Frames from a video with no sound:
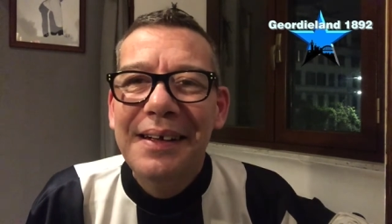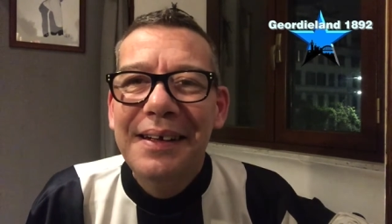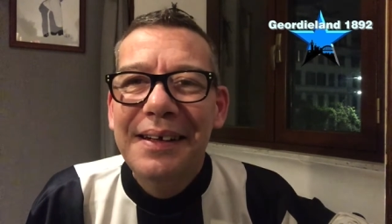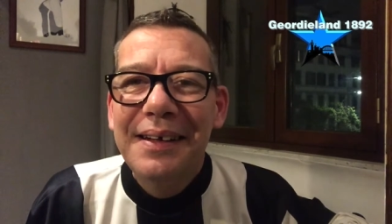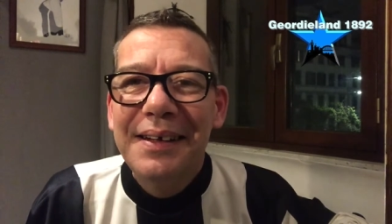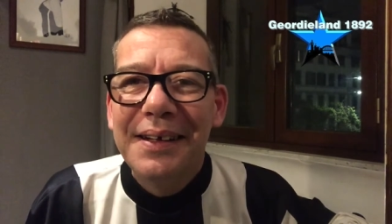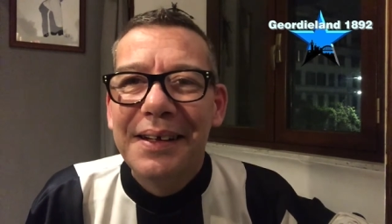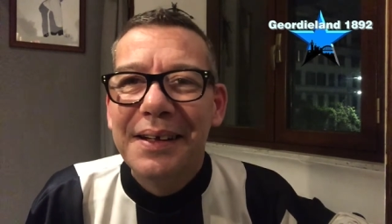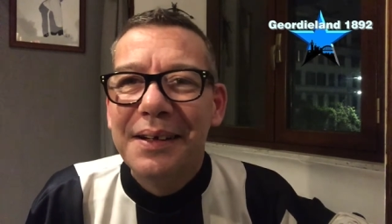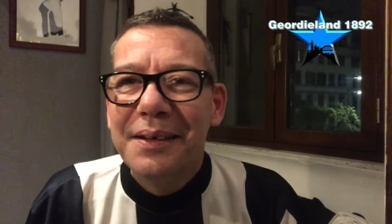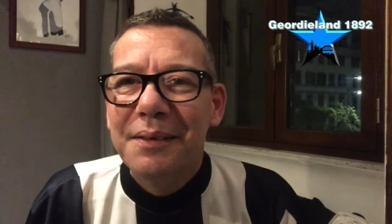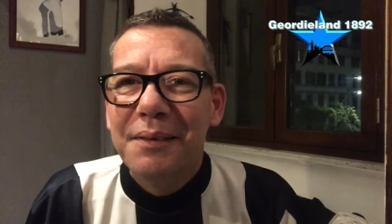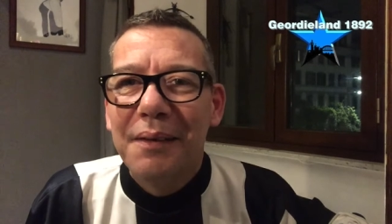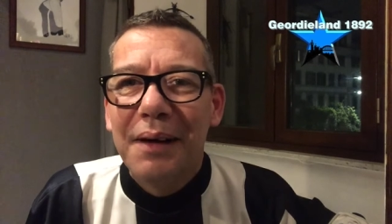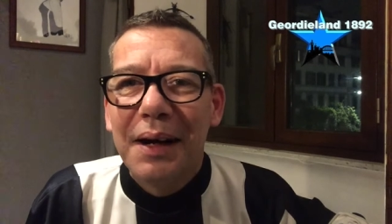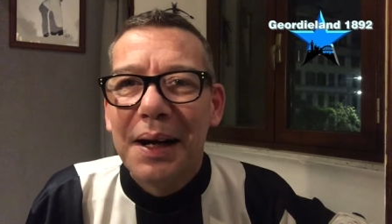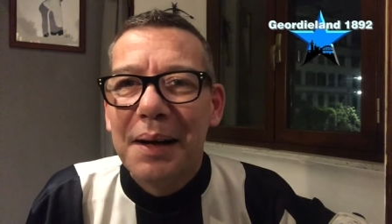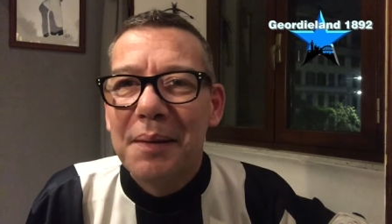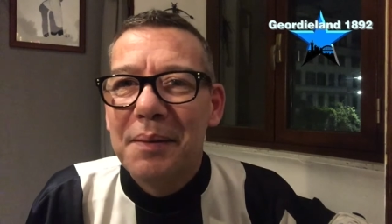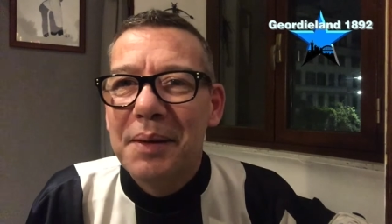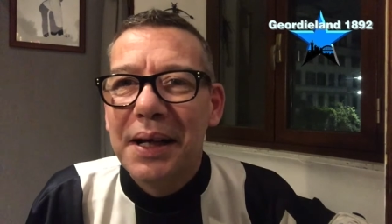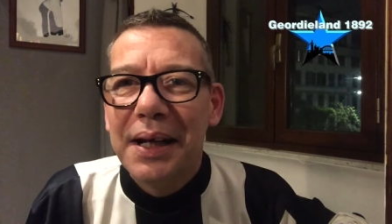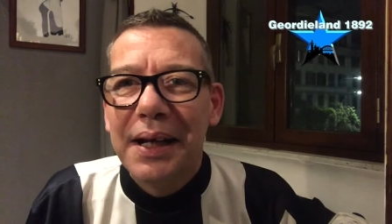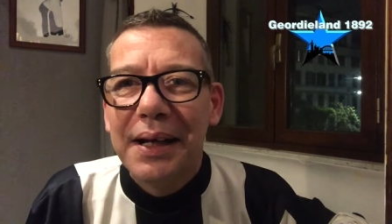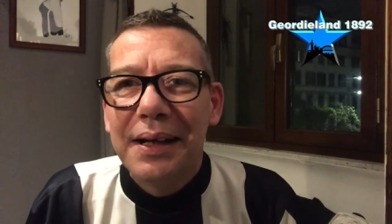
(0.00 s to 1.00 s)
you know what I
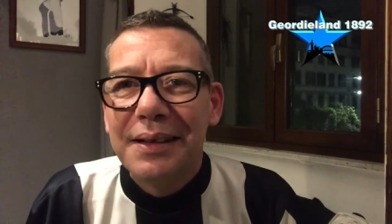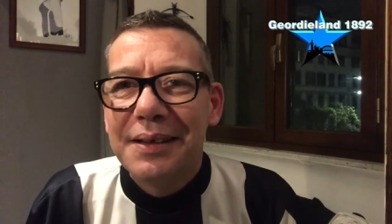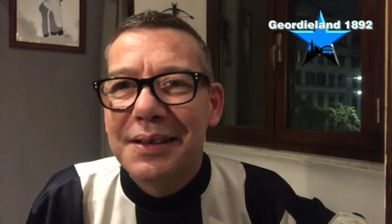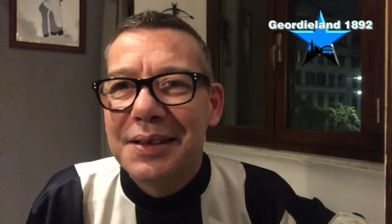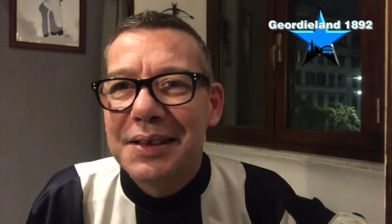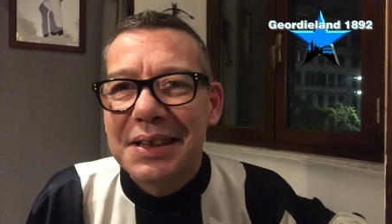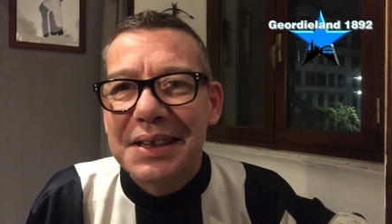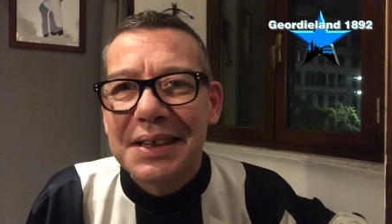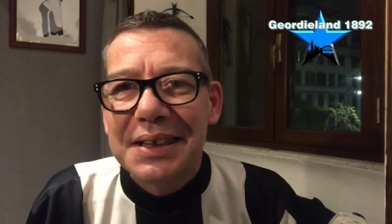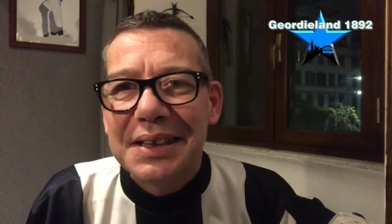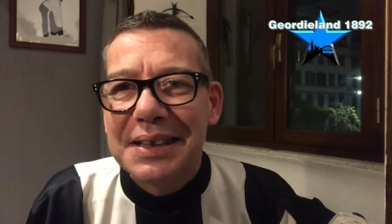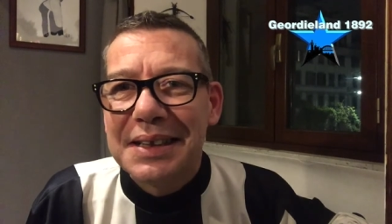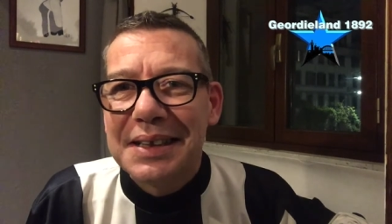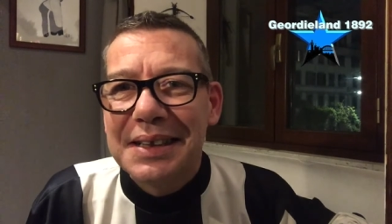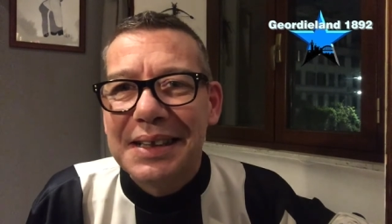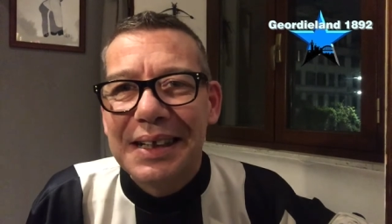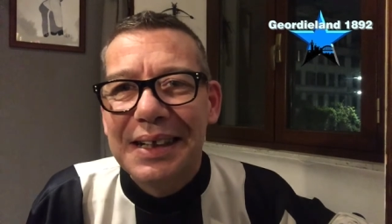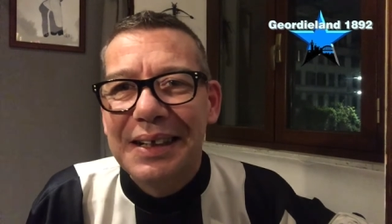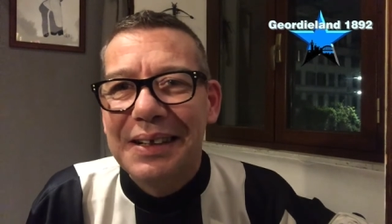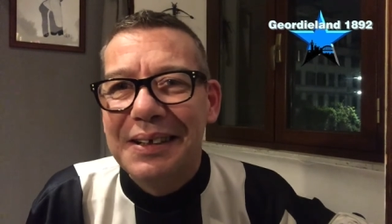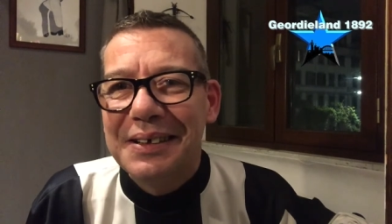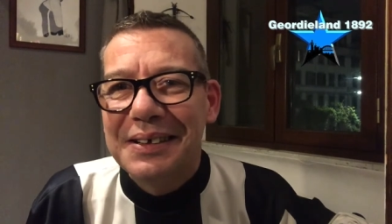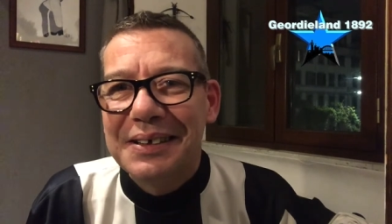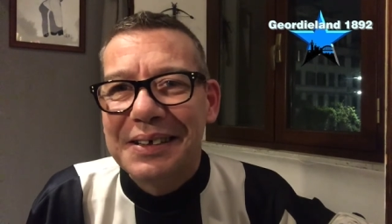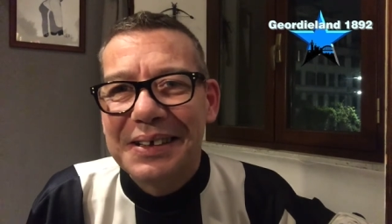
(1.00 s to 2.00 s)
mean? Just,
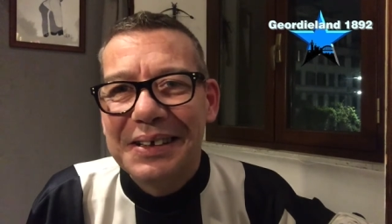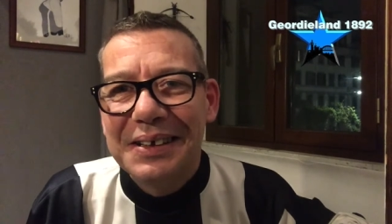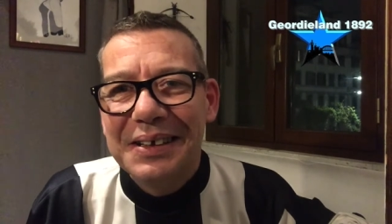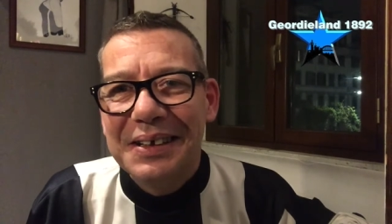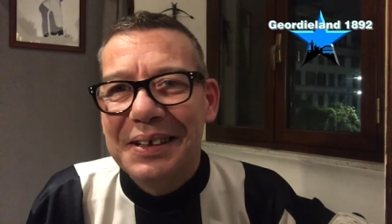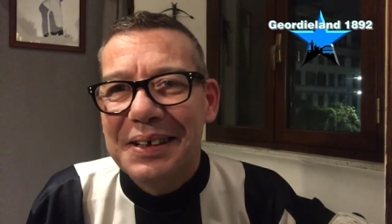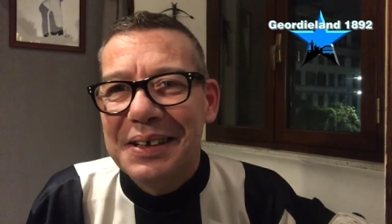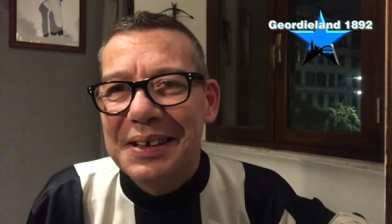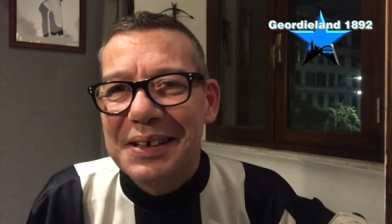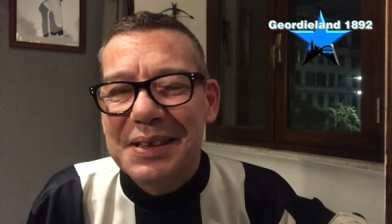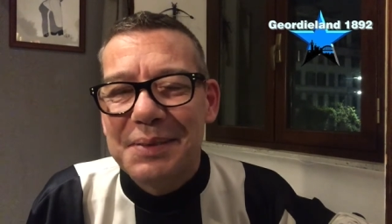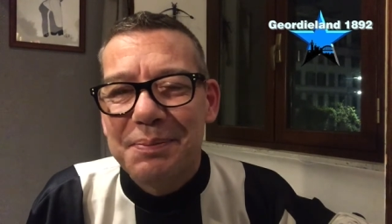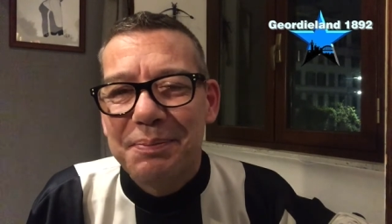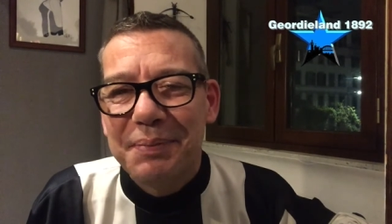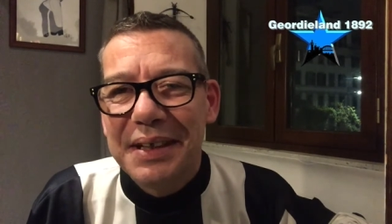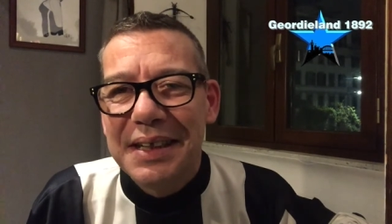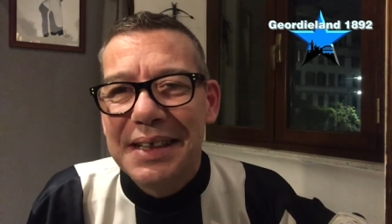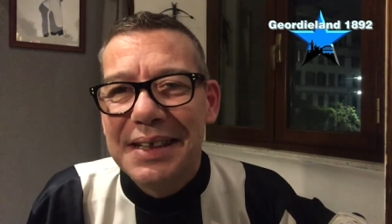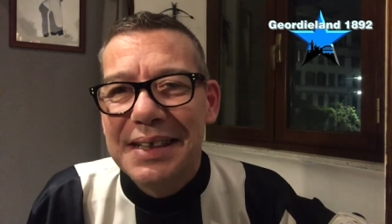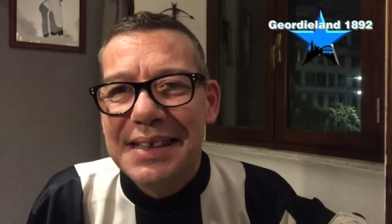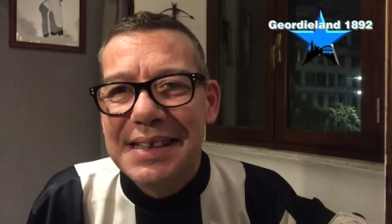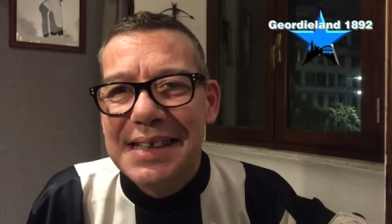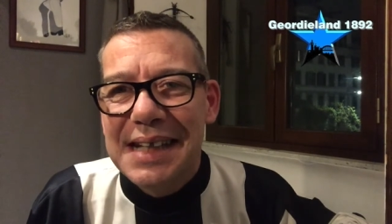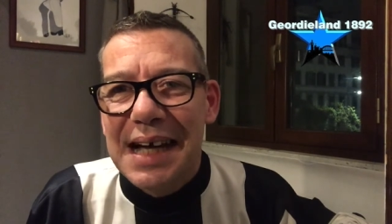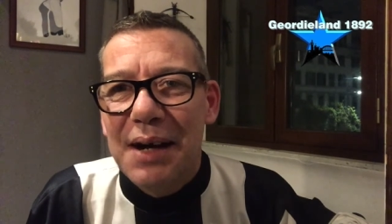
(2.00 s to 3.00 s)
oh God, it's
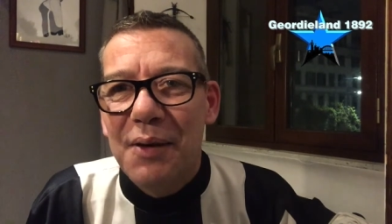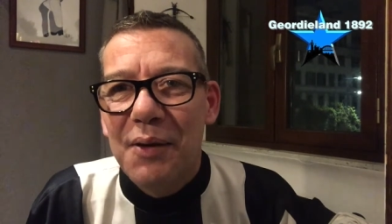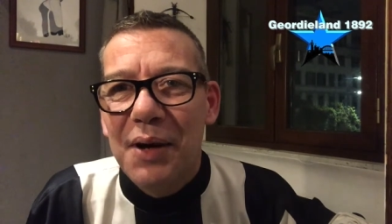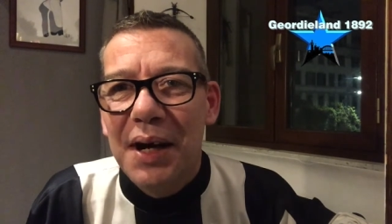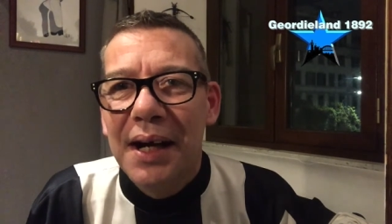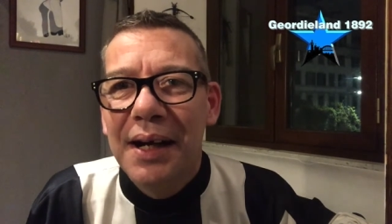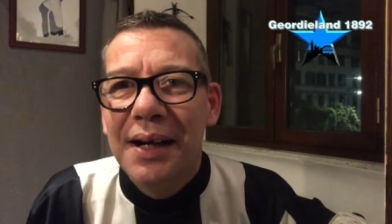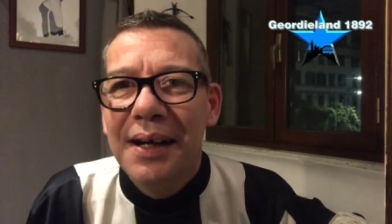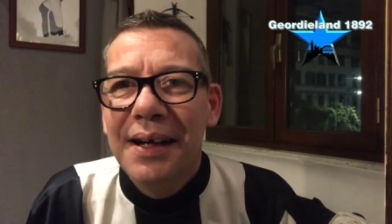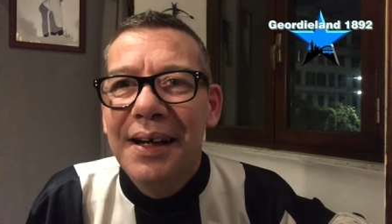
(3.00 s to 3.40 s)
been dour.